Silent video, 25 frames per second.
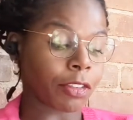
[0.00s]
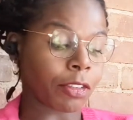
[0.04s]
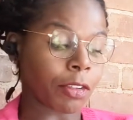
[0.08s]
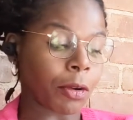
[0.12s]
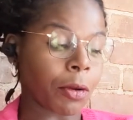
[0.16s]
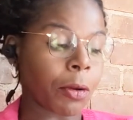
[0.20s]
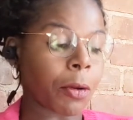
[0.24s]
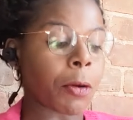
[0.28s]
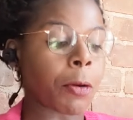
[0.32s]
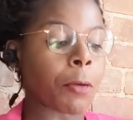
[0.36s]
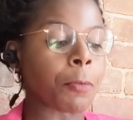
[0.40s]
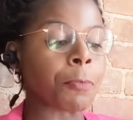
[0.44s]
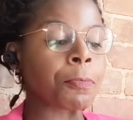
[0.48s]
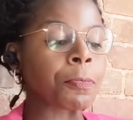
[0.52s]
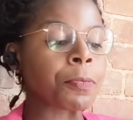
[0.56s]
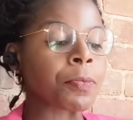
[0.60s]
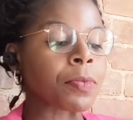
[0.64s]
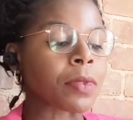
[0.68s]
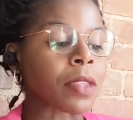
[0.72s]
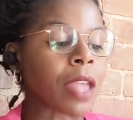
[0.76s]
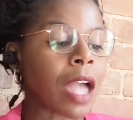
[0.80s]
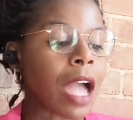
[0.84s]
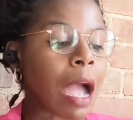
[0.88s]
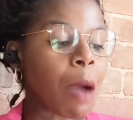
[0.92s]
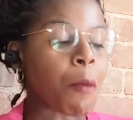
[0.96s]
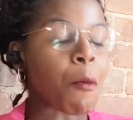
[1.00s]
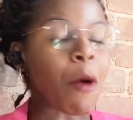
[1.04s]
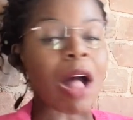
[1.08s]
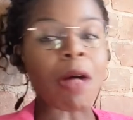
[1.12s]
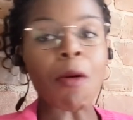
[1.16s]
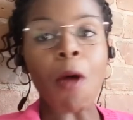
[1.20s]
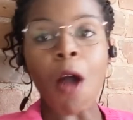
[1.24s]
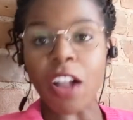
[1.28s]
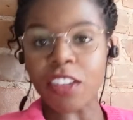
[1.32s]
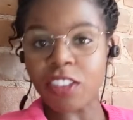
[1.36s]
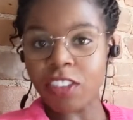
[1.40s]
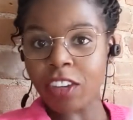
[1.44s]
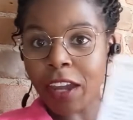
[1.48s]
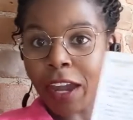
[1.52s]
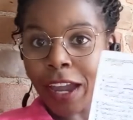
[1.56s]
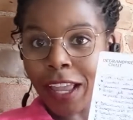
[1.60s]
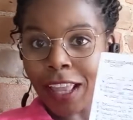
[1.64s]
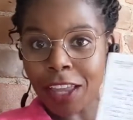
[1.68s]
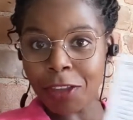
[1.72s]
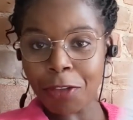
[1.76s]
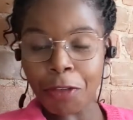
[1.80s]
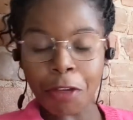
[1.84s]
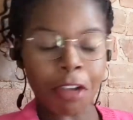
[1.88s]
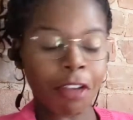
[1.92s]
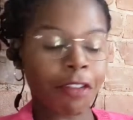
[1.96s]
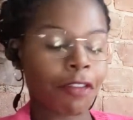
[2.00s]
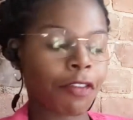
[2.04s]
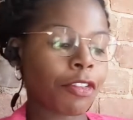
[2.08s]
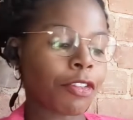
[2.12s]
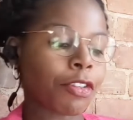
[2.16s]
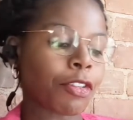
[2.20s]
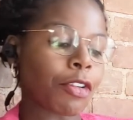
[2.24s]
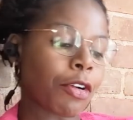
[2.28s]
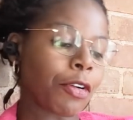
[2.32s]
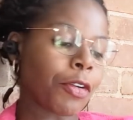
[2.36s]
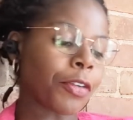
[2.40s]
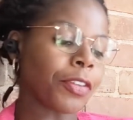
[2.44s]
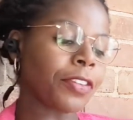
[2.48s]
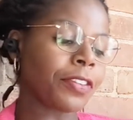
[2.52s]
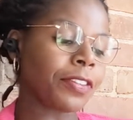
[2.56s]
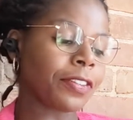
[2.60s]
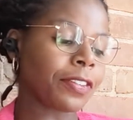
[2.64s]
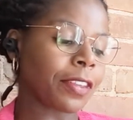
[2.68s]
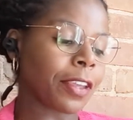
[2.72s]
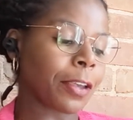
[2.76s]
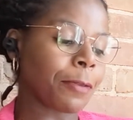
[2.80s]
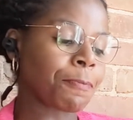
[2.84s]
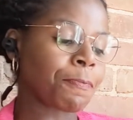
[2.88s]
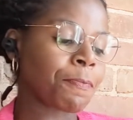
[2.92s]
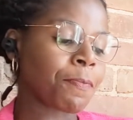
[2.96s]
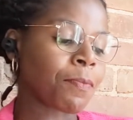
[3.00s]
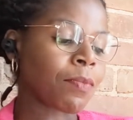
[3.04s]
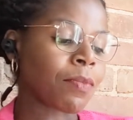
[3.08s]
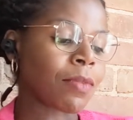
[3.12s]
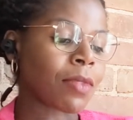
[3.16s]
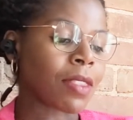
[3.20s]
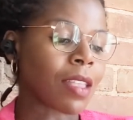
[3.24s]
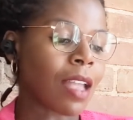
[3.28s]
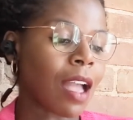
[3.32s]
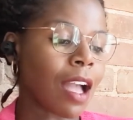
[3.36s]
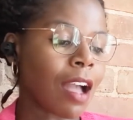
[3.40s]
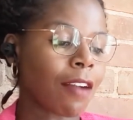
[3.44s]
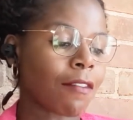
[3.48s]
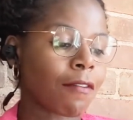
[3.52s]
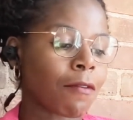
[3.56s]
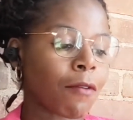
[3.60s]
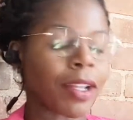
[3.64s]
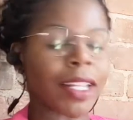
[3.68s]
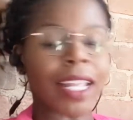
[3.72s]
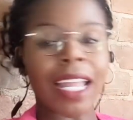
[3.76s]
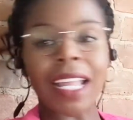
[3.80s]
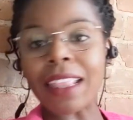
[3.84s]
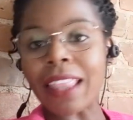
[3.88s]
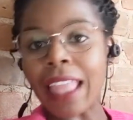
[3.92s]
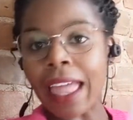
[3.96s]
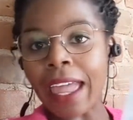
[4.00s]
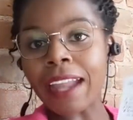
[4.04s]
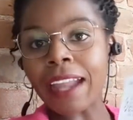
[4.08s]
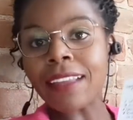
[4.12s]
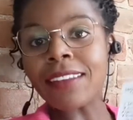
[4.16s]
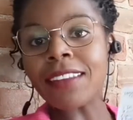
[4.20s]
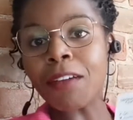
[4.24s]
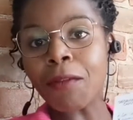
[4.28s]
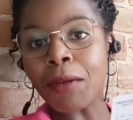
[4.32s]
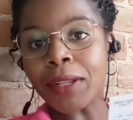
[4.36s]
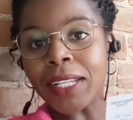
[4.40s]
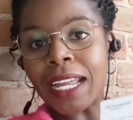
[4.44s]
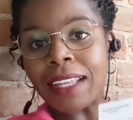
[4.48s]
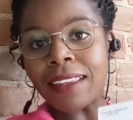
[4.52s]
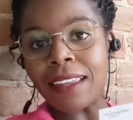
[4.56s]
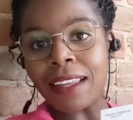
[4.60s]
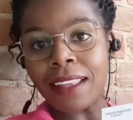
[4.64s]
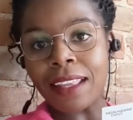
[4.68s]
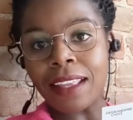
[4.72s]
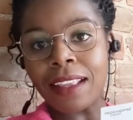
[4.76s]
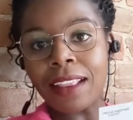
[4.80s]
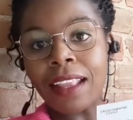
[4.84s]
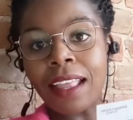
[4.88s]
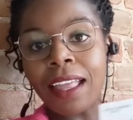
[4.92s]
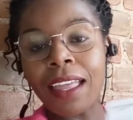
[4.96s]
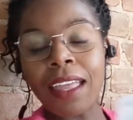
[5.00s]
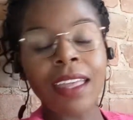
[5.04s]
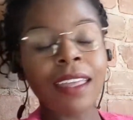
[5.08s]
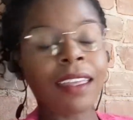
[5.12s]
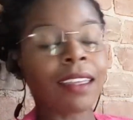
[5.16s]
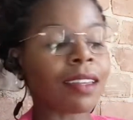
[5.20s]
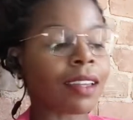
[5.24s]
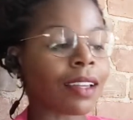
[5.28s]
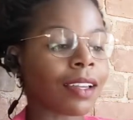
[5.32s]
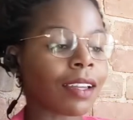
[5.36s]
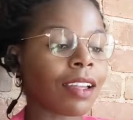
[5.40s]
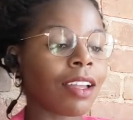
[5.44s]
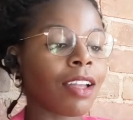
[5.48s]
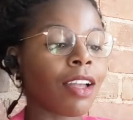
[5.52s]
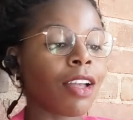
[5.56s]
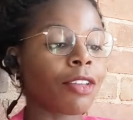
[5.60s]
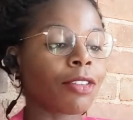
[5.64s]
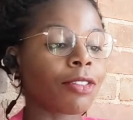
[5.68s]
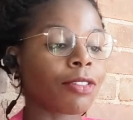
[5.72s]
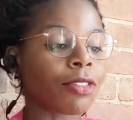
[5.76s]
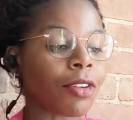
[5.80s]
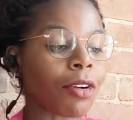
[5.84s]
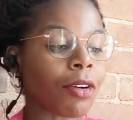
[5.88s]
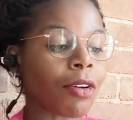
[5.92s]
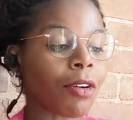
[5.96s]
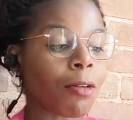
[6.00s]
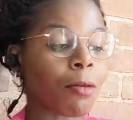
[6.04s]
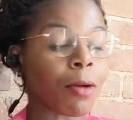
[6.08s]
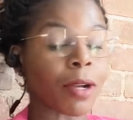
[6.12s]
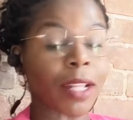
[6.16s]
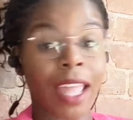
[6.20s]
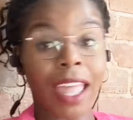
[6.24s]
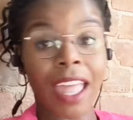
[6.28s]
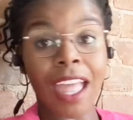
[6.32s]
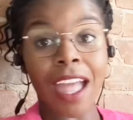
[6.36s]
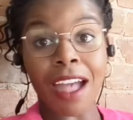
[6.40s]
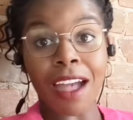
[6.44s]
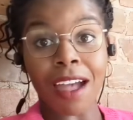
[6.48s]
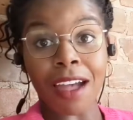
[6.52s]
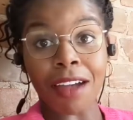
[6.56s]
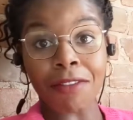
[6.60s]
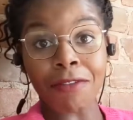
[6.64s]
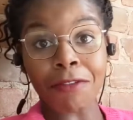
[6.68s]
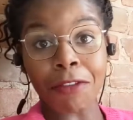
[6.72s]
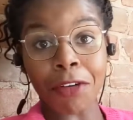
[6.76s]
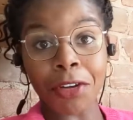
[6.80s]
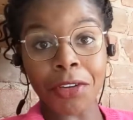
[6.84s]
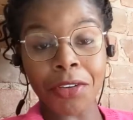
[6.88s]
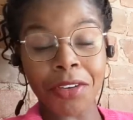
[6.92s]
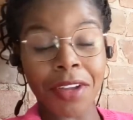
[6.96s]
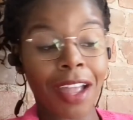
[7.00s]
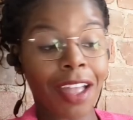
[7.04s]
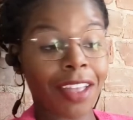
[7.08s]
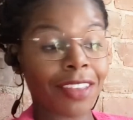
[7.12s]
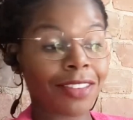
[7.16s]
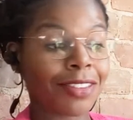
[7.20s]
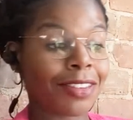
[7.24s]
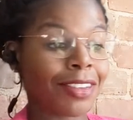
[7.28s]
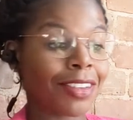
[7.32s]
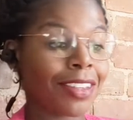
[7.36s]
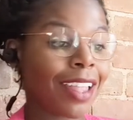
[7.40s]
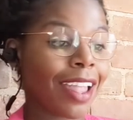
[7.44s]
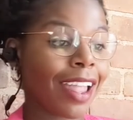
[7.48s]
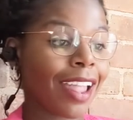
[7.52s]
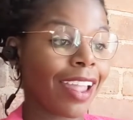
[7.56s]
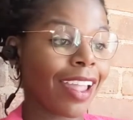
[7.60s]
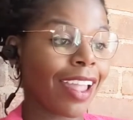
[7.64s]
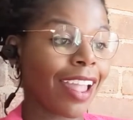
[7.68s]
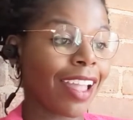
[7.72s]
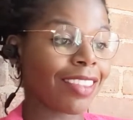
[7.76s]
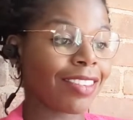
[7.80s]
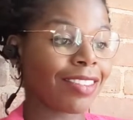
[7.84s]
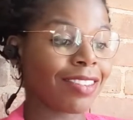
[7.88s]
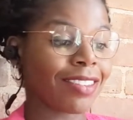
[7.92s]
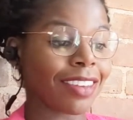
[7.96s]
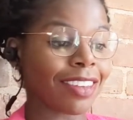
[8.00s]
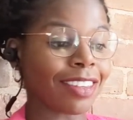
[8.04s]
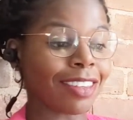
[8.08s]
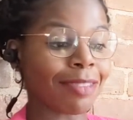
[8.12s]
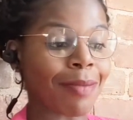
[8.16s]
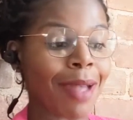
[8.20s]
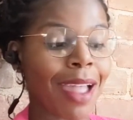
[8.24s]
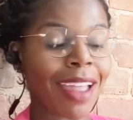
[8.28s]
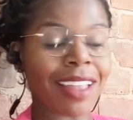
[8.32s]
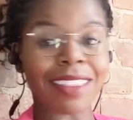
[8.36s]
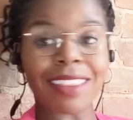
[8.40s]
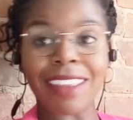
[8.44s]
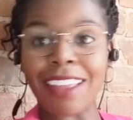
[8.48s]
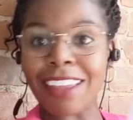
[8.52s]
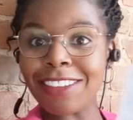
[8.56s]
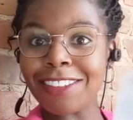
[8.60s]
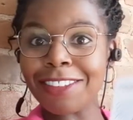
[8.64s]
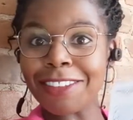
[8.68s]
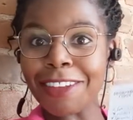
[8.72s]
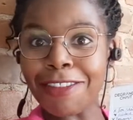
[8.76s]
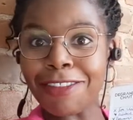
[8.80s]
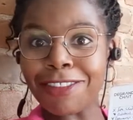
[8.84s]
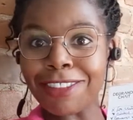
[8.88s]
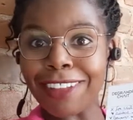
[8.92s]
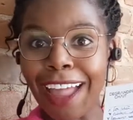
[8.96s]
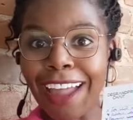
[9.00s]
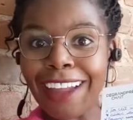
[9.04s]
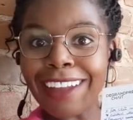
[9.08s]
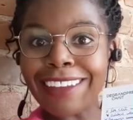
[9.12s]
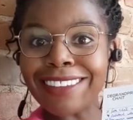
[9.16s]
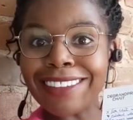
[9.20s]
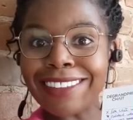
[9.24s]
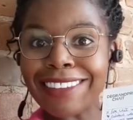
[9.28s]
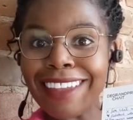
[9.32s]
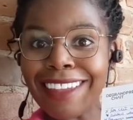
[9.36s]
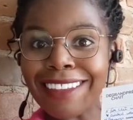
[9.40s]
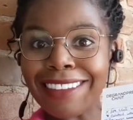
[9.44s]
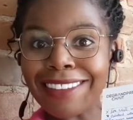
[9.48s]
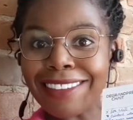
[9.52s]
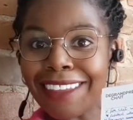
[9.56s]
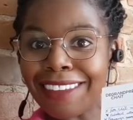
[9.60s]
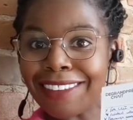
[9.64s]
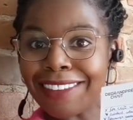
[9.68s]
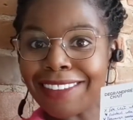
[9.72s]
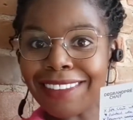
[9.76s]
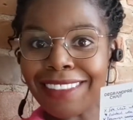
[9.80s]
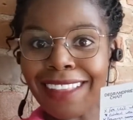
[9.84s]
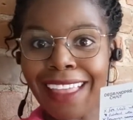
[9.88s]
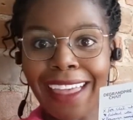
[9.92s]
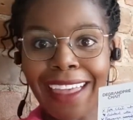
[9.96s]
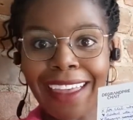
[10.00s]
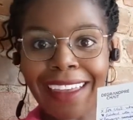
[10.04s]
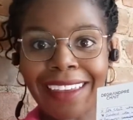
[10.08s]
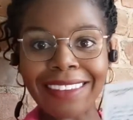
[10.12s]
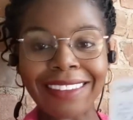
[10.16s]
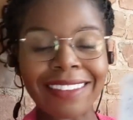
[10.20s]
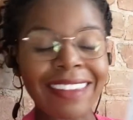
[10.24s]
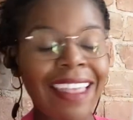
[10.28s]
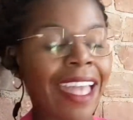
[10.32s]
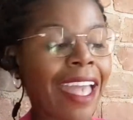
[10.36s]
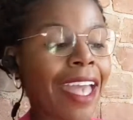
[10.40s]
So while watching it, I took a few notes of what I liked and what I didn't like. So what I have for you guys today, it's just my list of likes and dislikes.